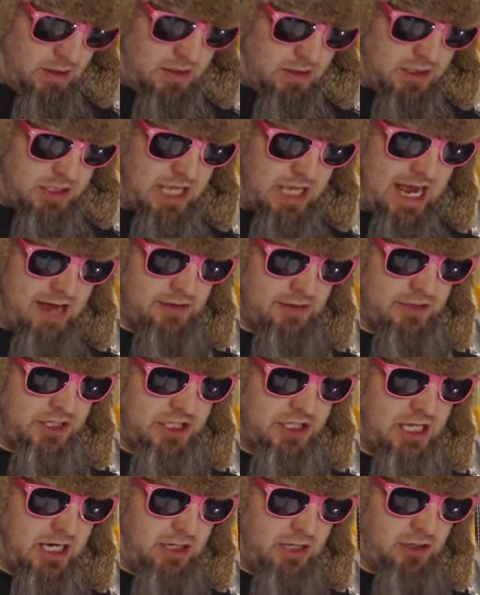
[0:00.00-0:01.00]
Sound
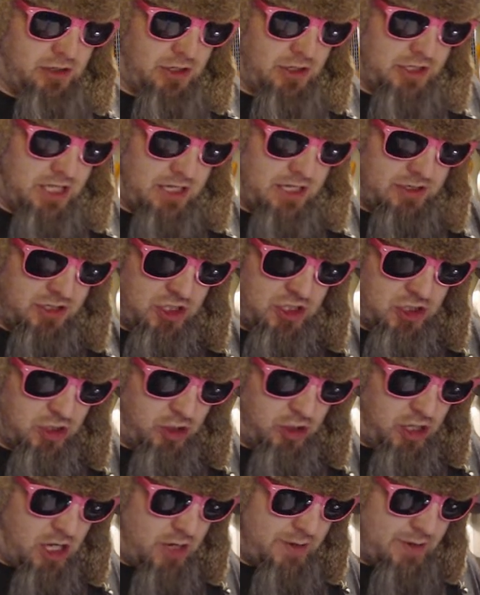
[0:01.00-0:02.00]
signals and
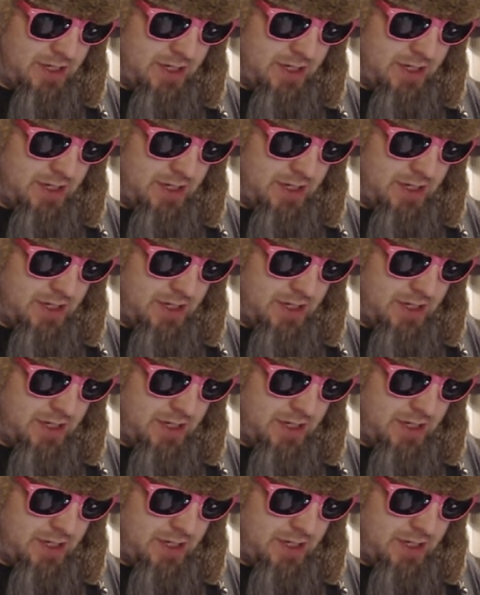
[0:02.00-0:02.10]
studio